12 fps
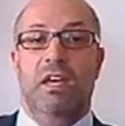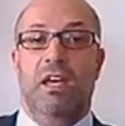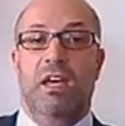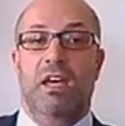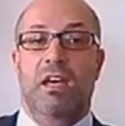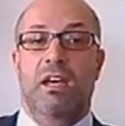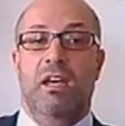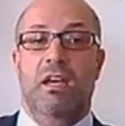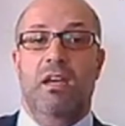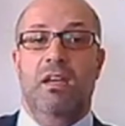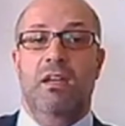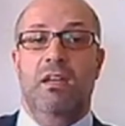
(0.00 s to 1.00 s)

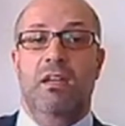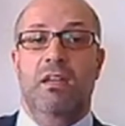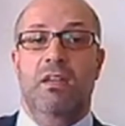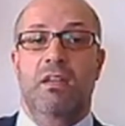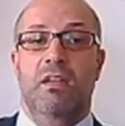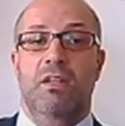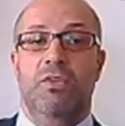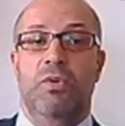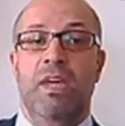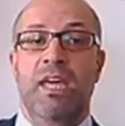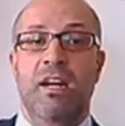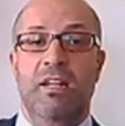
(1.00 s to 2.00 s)
Uh,
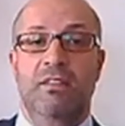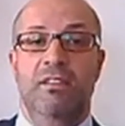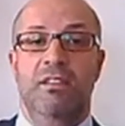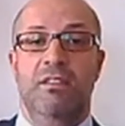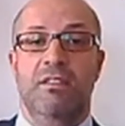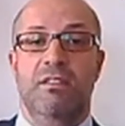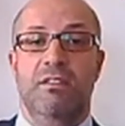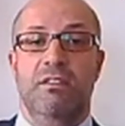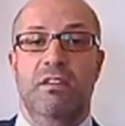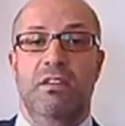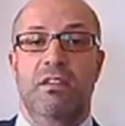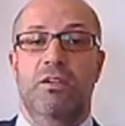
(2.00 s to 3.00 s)

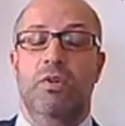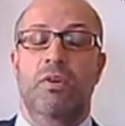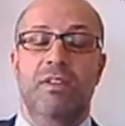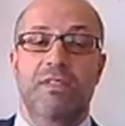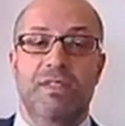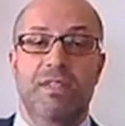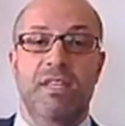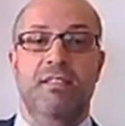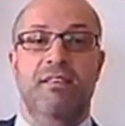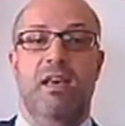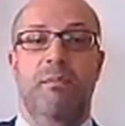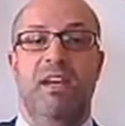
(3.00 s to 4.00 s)

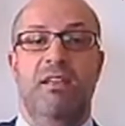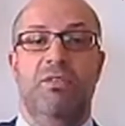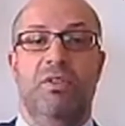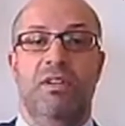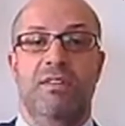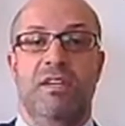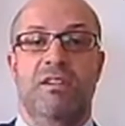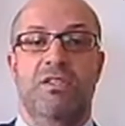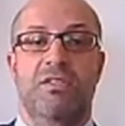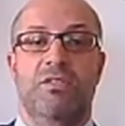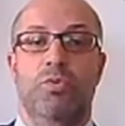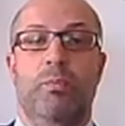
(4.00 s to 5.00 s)
336 uh, M&A
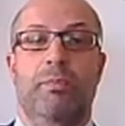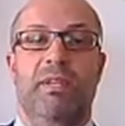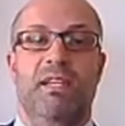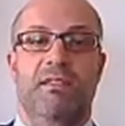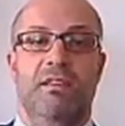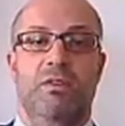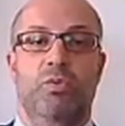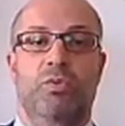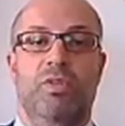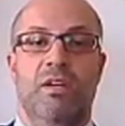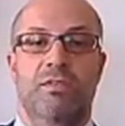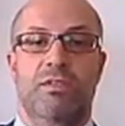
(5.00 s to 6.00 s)
transactions took place in
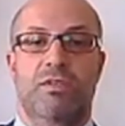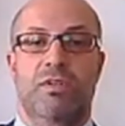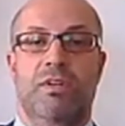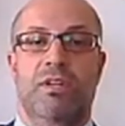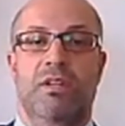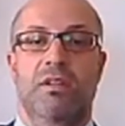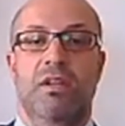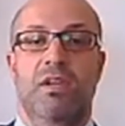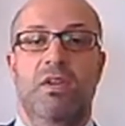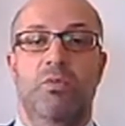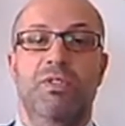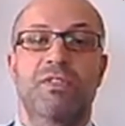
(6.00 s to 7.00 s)
2013,
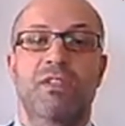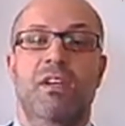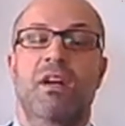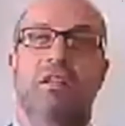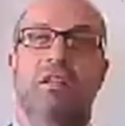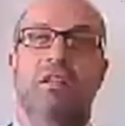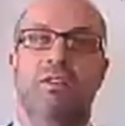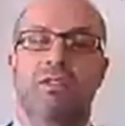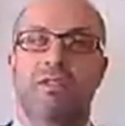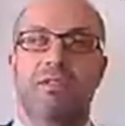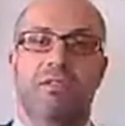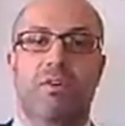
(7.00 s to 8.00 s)
which is the country's
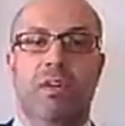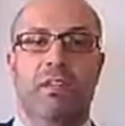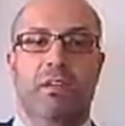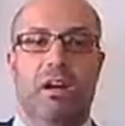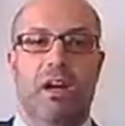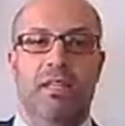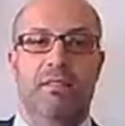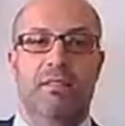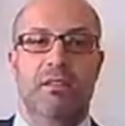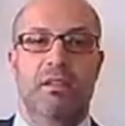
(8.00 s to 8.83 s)
historical height.